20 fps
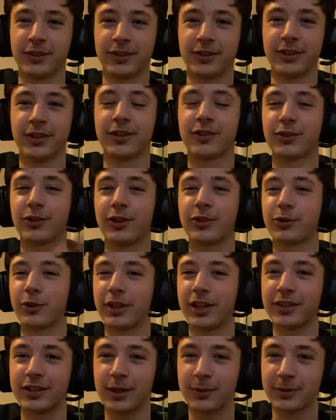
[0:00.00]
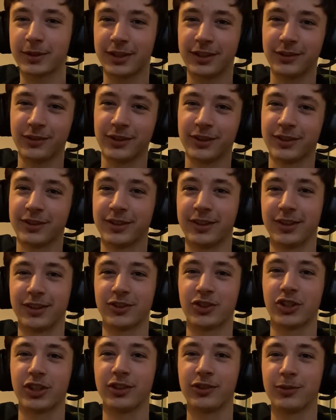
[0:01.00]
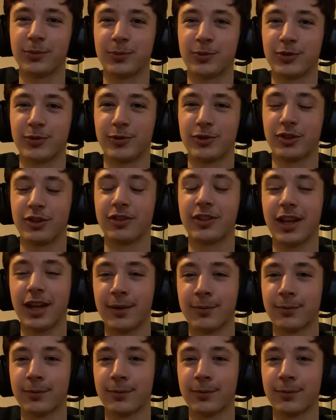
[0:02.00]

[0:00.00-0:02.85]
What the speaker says: It's got that deaf geezer. She's deaf.